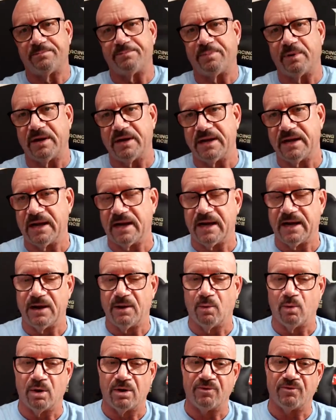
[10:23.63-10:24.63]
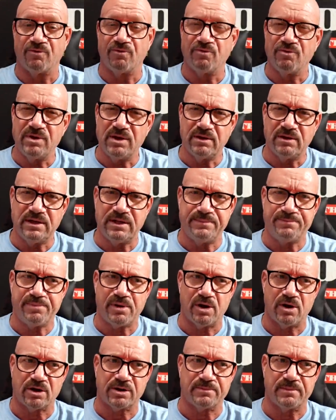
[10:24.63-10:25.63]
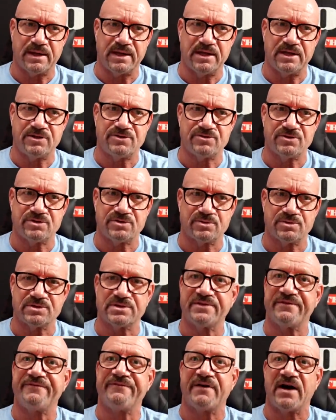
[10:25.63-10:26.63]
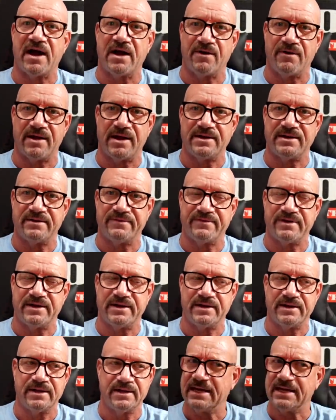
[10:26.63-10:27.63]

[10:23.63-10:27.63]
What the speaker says: but what really perked my interest was the fire end of it.